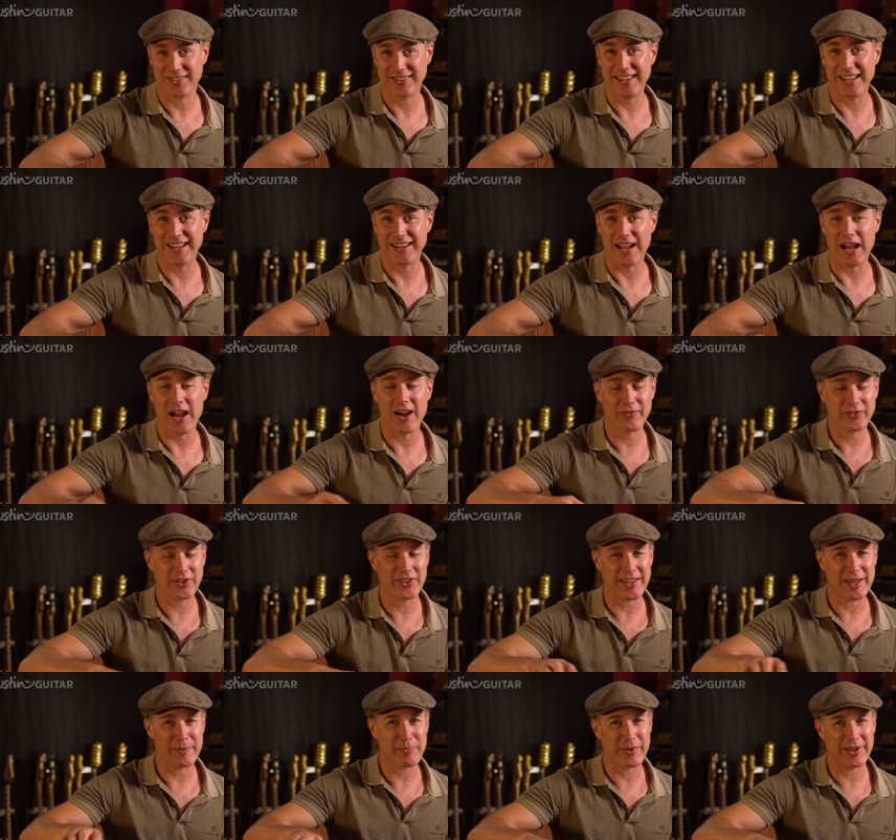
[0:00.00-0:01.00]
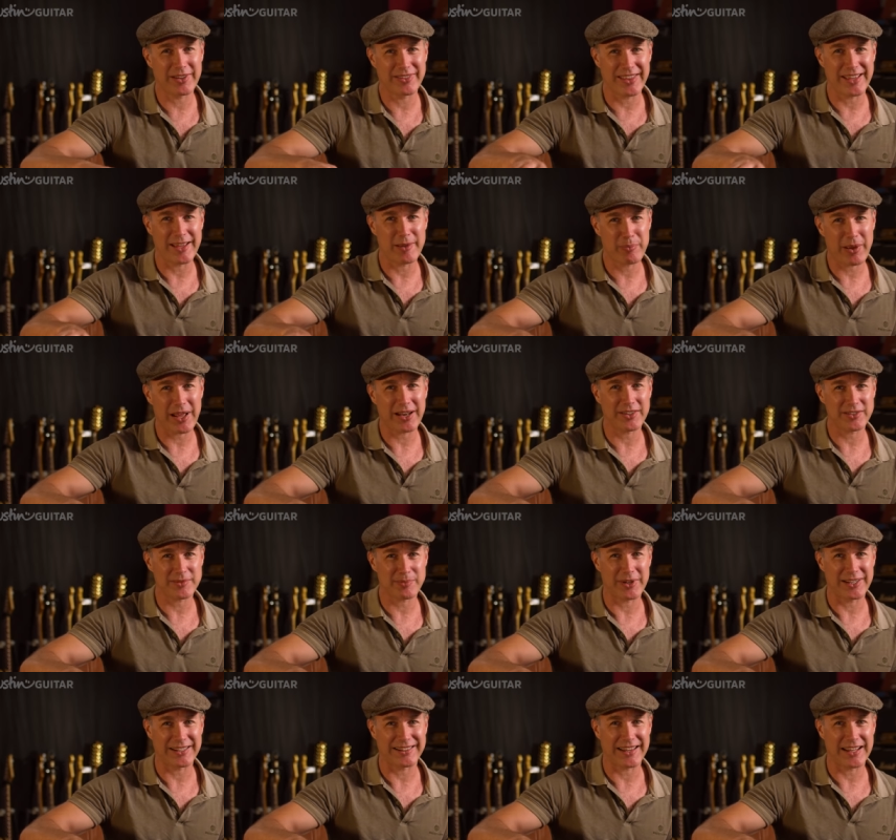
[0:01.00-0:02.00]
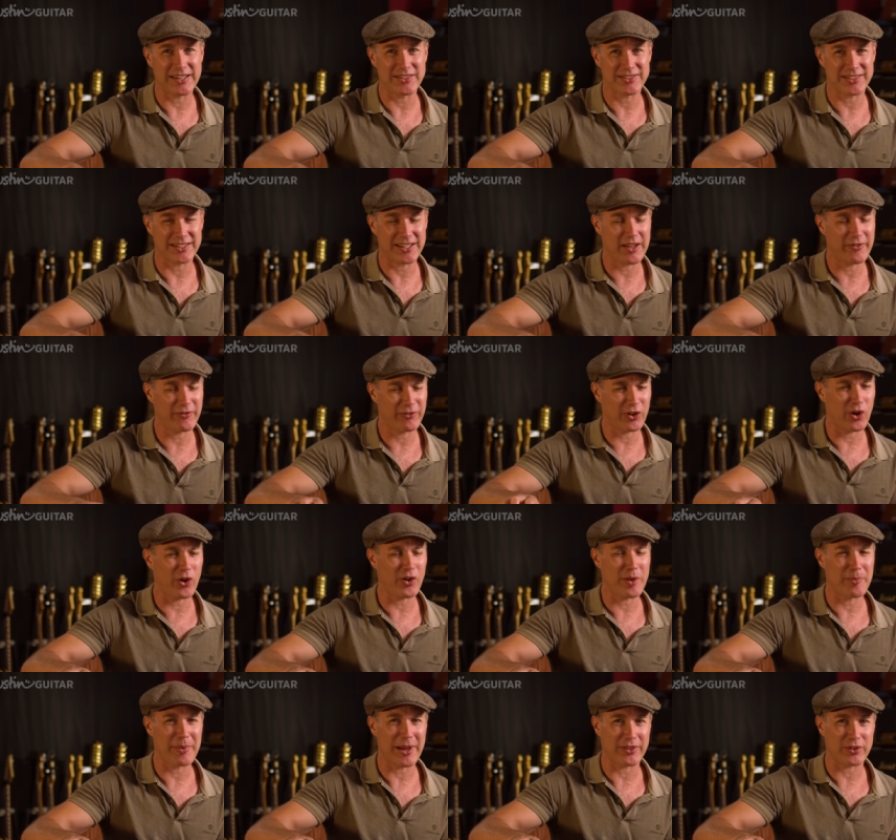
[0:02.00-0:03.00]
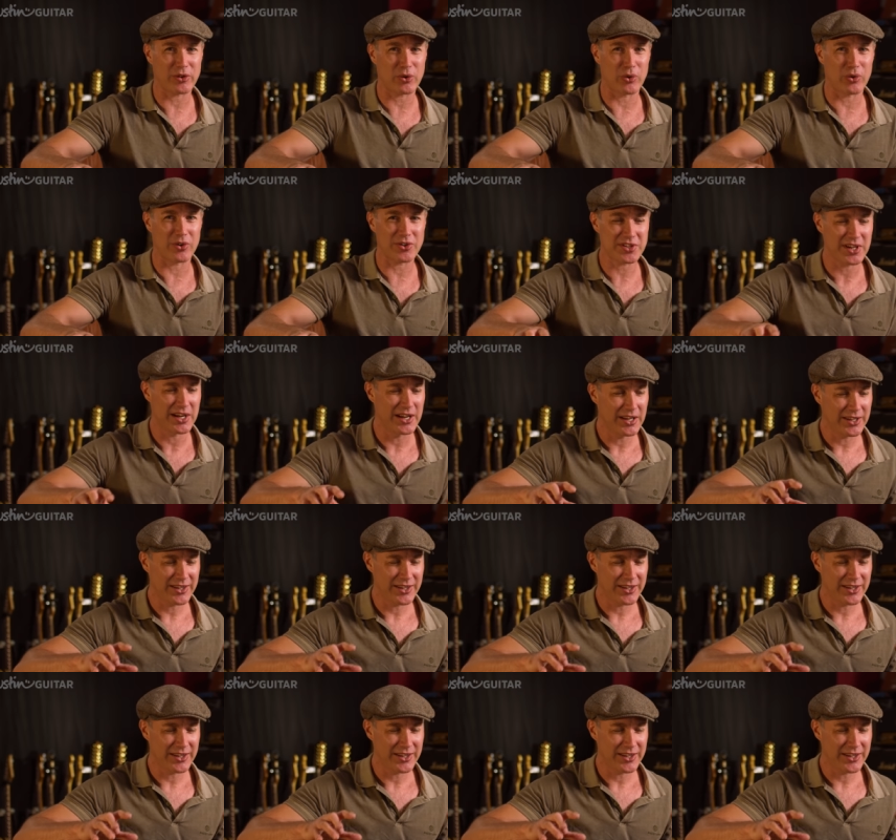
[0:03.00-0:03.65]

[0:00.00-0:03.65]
Then after their, their palate's been cleansed and they've forgotten about the chorus,